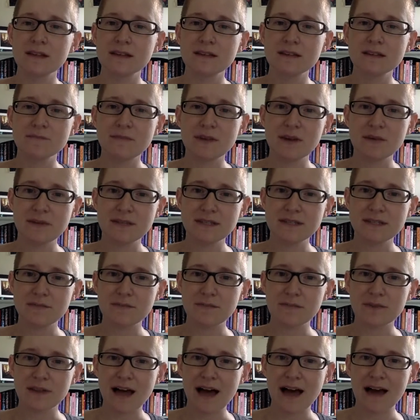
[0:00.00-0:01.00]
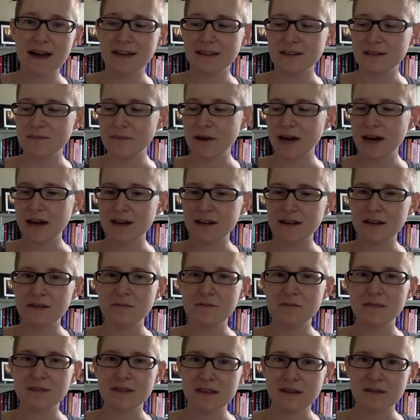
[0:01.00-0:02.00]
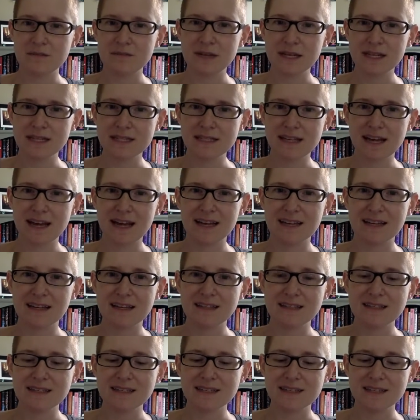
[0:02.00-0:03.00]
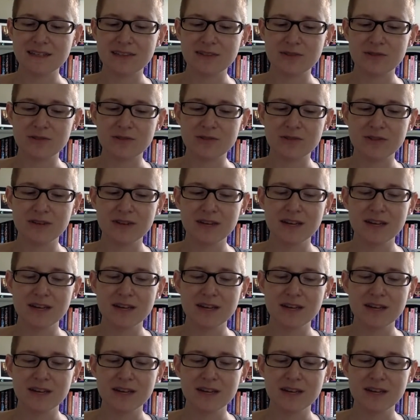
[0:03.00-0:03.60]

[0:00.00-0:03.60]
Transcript: maybe some black at the bottom, then mix that into